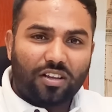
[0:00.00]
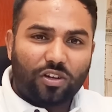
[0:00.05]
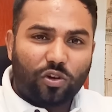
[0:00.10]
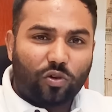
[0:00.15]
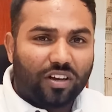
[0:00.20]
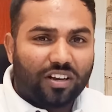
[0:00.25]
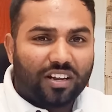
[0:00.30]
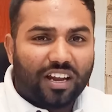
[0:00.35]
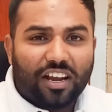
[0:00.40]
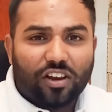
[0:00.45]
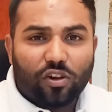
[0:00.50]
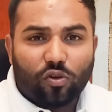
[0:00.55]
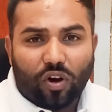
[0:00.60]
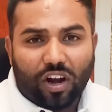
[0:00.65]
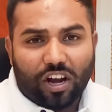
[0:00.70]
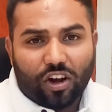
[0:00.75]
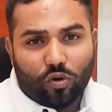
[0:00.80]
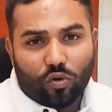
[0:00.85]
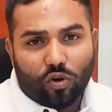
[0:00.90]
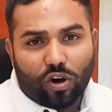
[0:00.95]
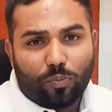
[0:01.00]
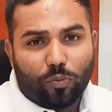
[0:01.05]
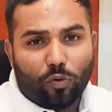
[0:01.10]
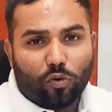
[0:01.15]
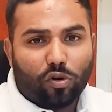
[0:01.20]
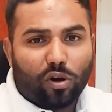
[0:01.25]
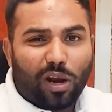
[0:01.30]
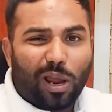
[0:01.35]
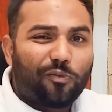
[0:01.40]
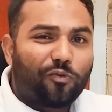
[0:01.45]
you can get your Android
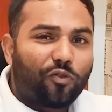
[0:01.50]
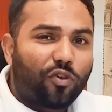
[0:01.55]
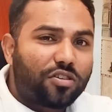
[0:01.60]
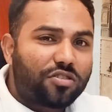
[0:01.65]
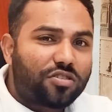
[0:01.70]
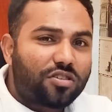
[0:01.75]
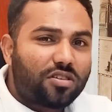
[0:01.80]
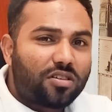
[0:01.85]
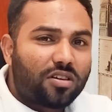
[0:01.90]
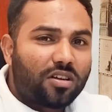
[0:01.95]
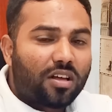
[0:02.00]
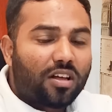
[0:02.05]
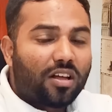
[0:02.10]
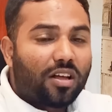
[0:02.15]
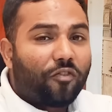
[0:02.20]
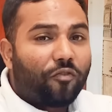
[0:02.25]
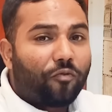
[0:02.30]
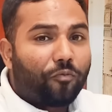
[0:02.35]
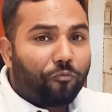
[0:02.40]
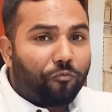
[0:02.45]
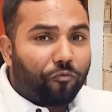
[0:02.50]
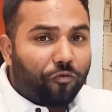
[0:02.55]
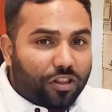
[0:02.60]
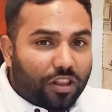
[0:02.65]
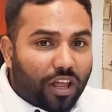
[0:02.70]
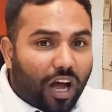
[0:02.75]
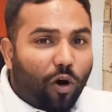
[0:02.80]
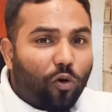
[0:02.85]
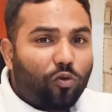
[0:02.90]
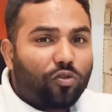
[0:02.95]
prototype version
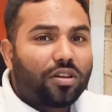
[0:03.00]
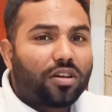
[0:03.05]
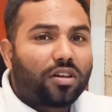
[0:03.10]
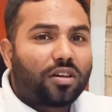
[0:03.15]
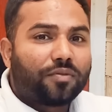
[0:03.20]
without